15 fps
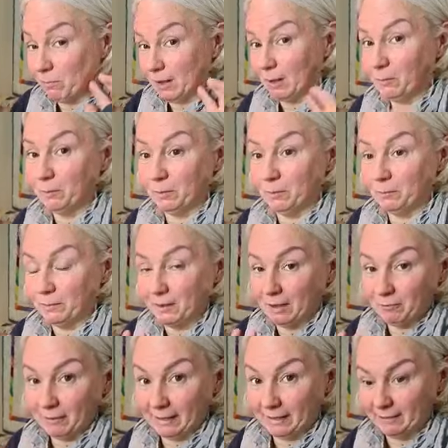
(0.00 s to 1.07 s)
my quilt when
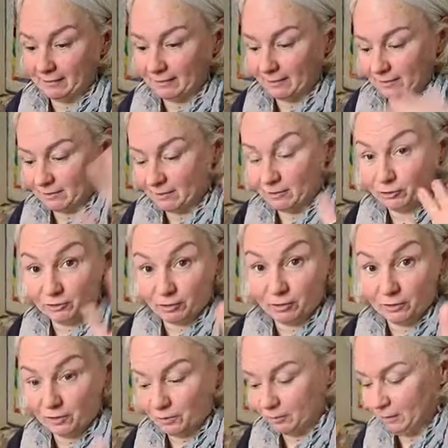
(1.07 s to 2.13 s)
I release it to show
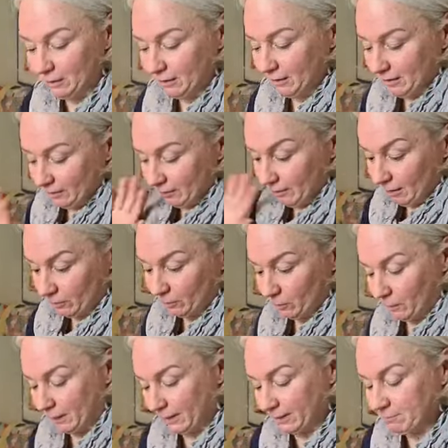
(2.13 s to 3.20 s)
you the
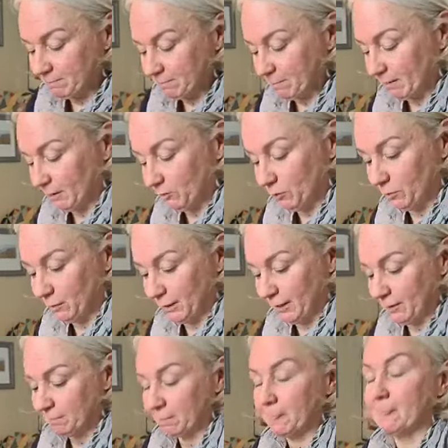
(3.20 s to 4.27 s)
other way of doing
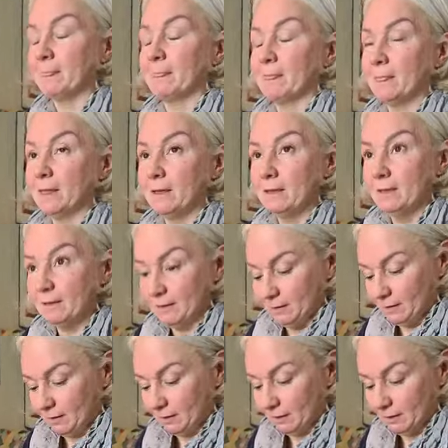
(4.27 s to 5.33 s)
it,
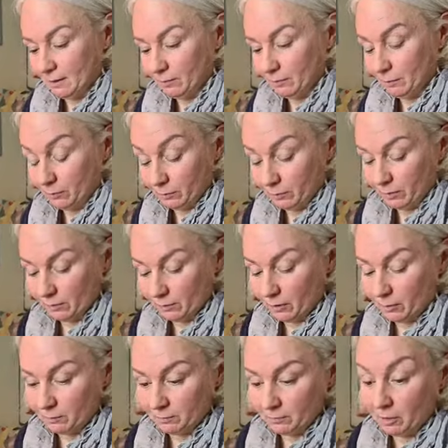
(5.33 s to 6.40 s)
or the other
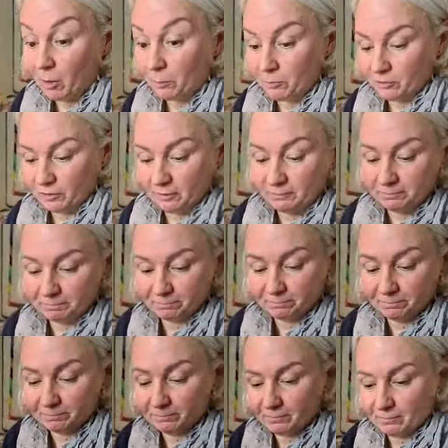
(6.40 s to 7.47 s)
option.
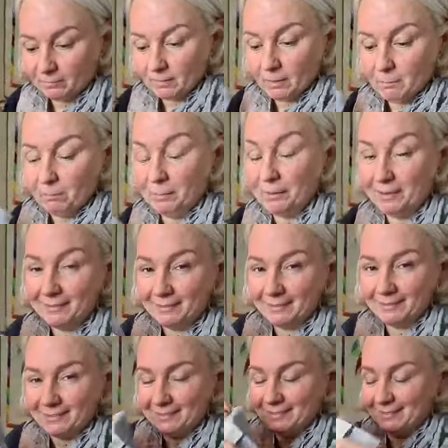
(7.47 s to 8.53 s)

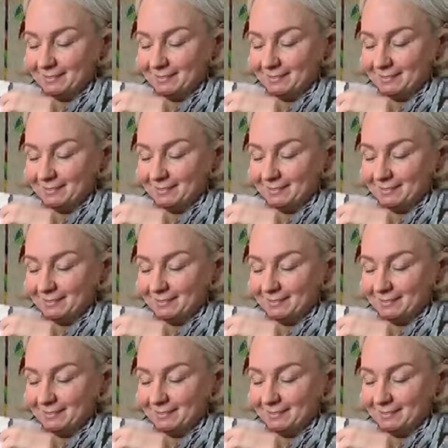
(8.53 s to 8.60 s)
But